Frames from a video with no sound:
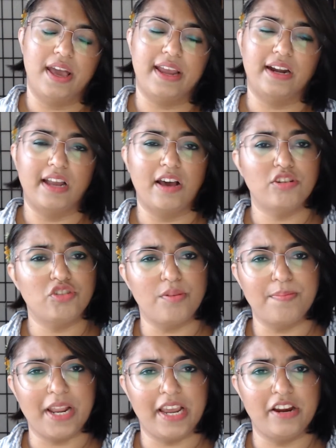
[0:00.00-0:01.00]
it allows for
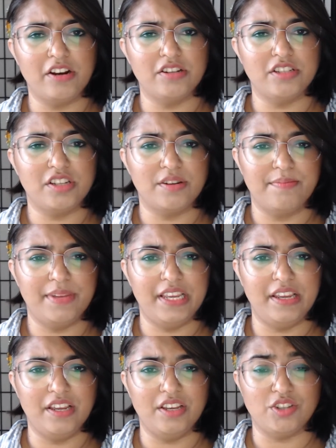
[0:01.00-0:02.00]
players to
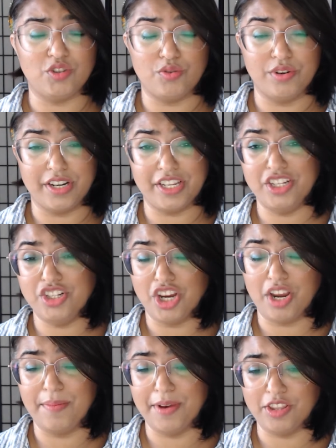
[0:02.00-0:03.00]
be
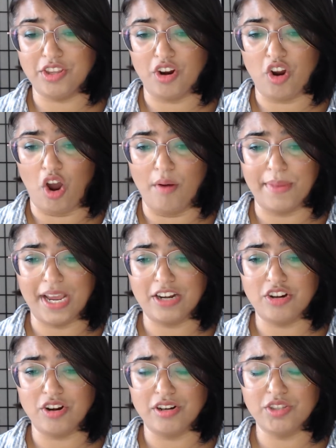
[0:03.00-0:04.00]
strategic about their
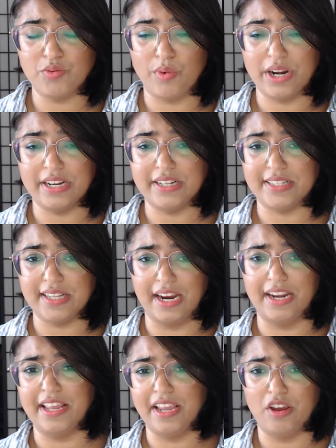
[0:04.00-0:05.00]
combat turns when
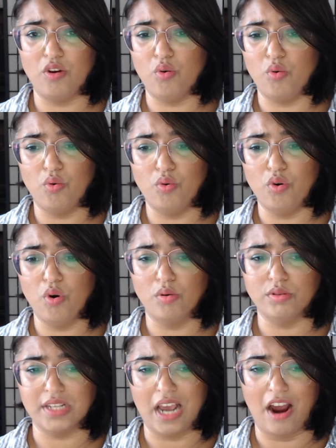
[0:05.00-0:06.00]
deciding who
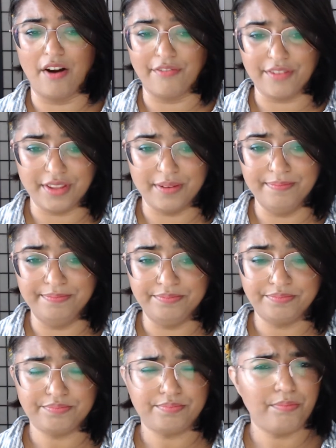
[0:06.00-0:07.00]
goes after them.
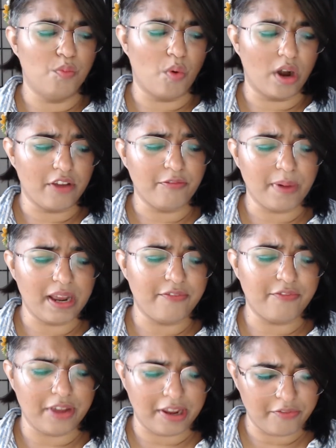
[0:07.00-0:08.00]
One of my
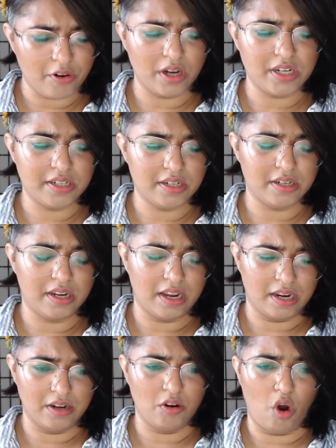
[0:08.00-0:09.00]
favorite
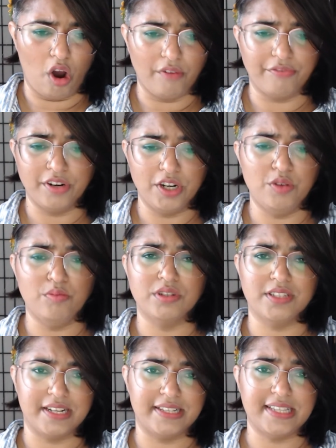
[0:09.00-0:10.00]
and often
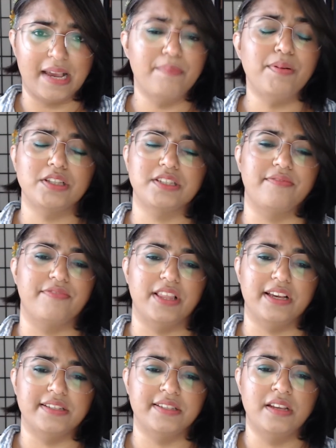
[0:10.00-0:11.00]
used examples of
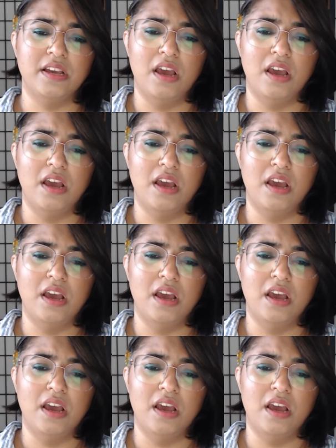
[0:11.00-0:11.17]
this